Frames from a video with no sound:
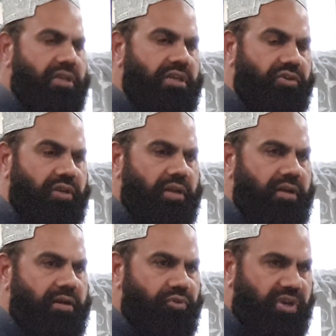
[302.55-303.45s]
inshallah,
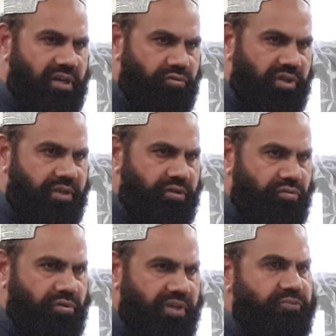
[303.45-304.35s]
we are going
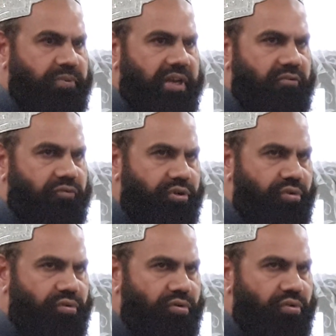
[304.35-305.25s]
to explain
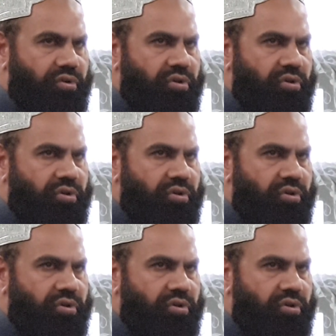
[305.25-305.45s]
few